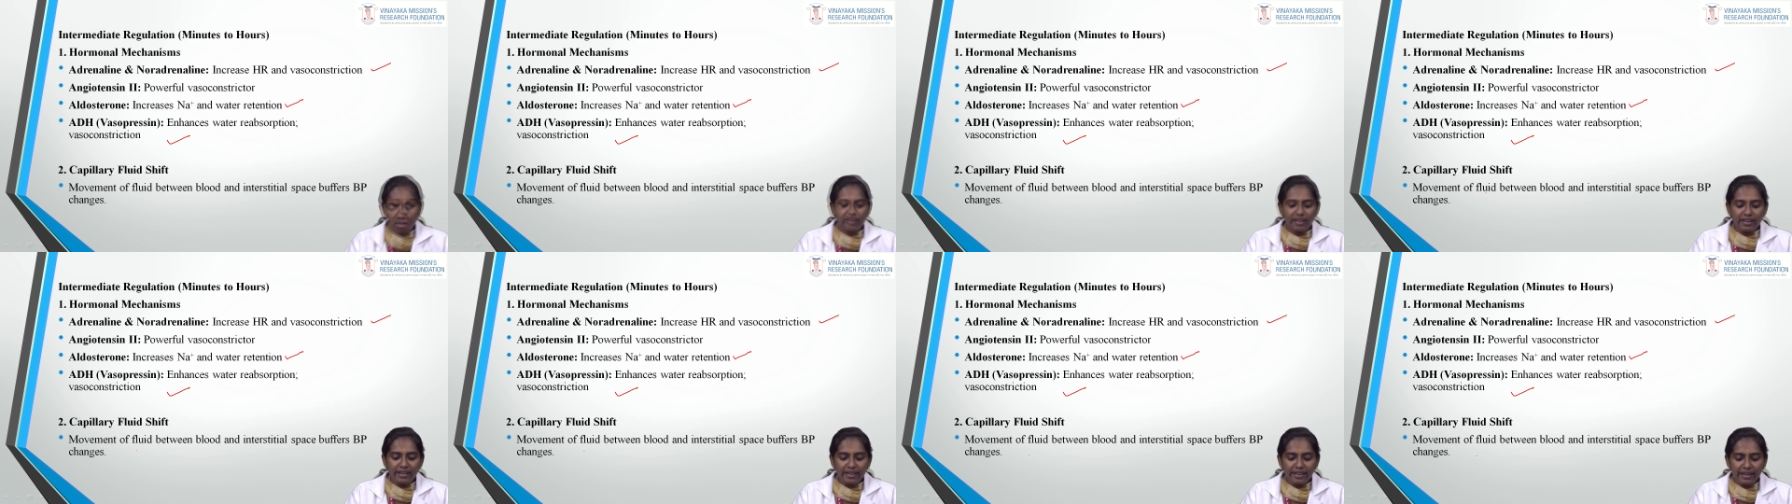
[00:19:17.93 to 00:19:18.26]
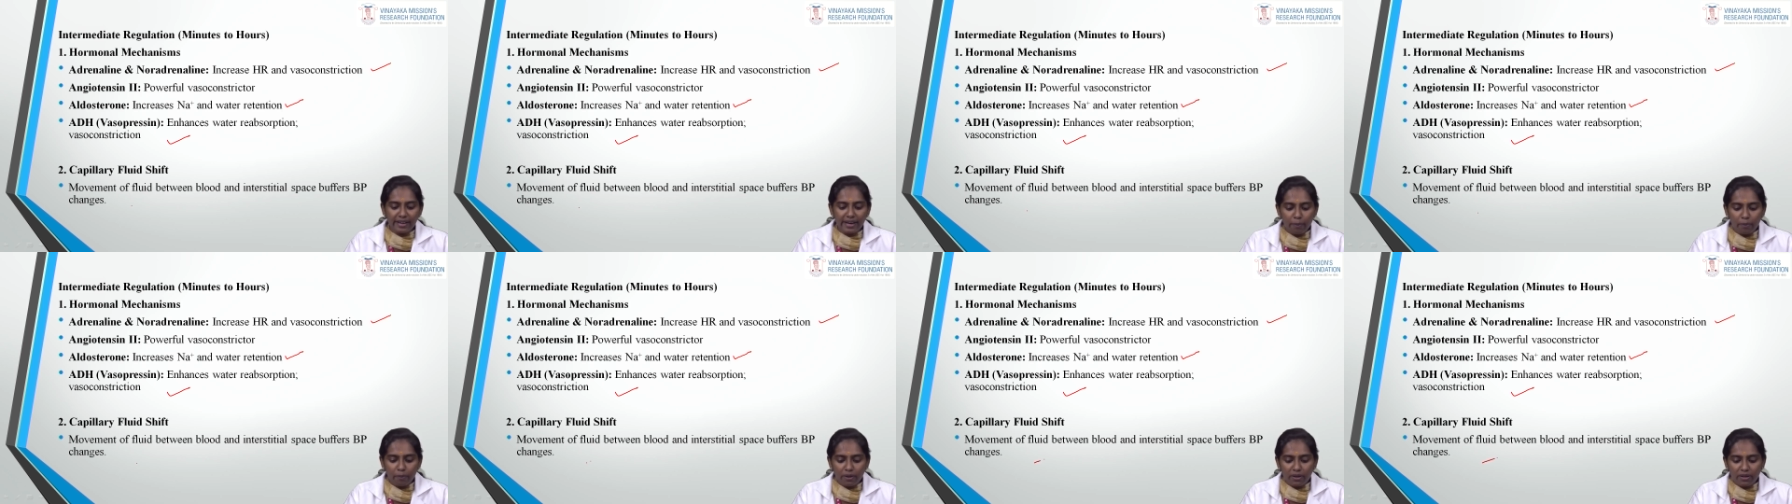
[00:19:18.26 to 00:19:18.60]
Then
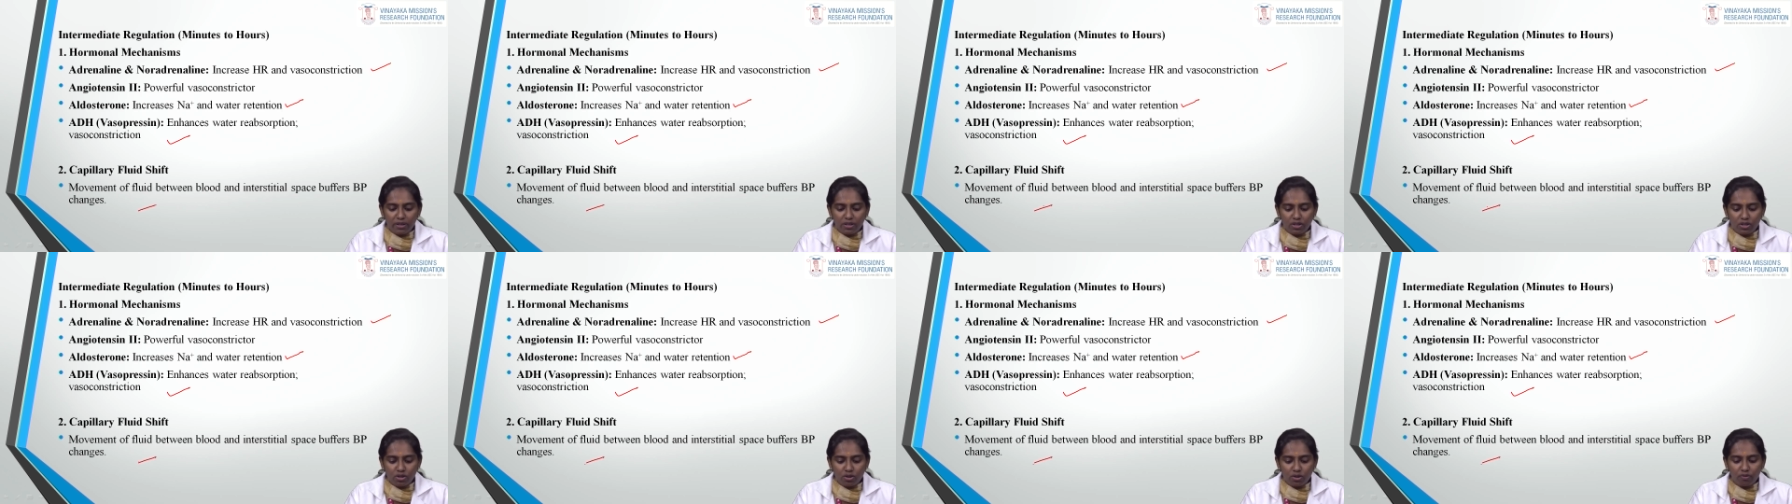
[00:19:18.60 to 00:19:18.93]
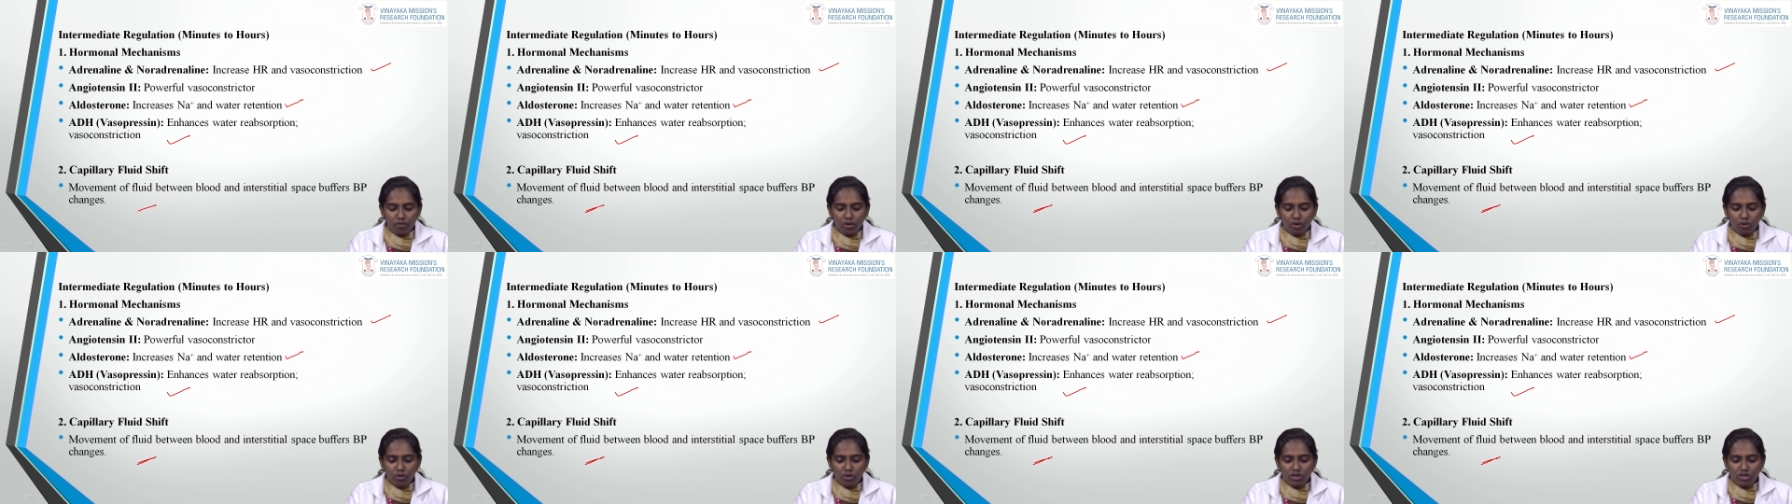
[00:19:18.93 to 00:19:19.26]
capillary
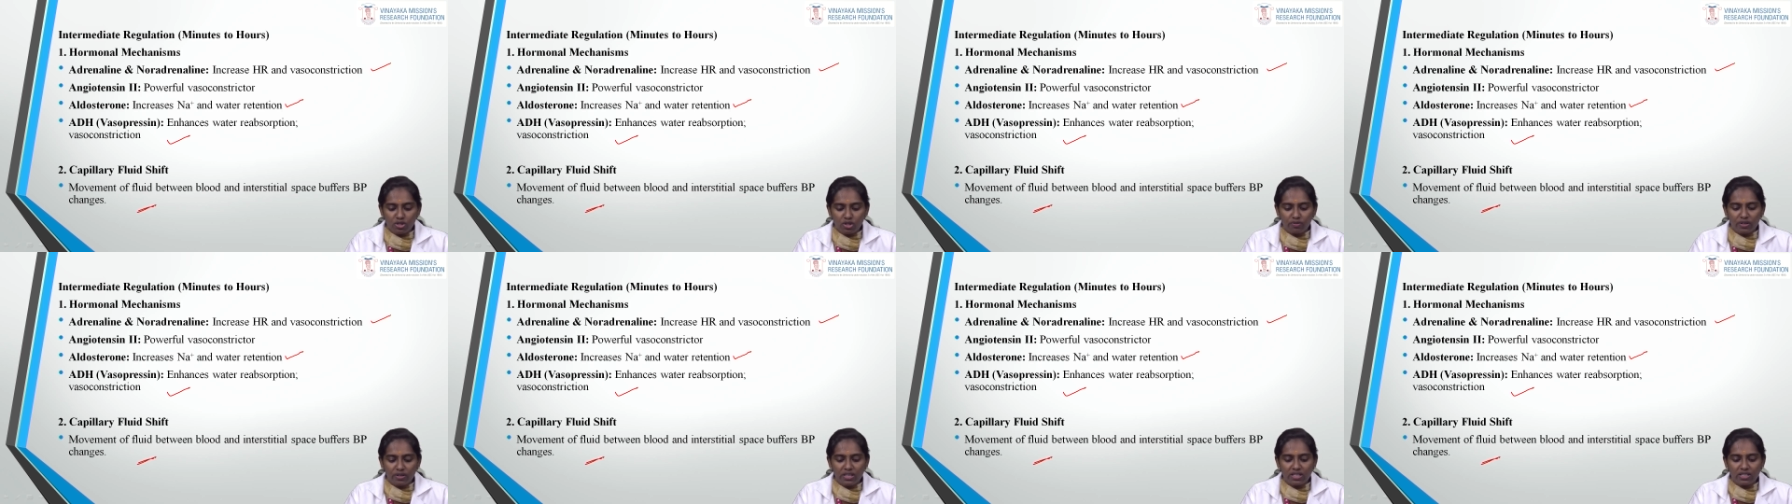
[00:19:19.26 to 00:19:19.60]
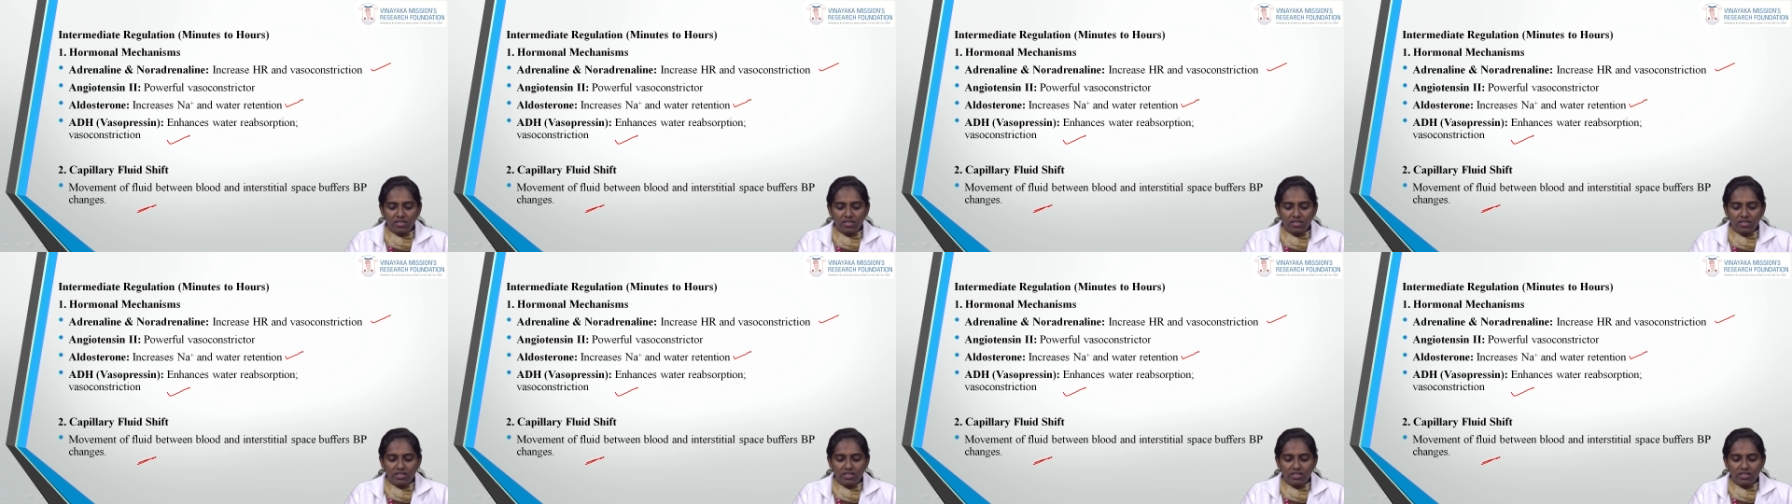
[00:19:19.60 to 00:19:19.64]
fluid shift,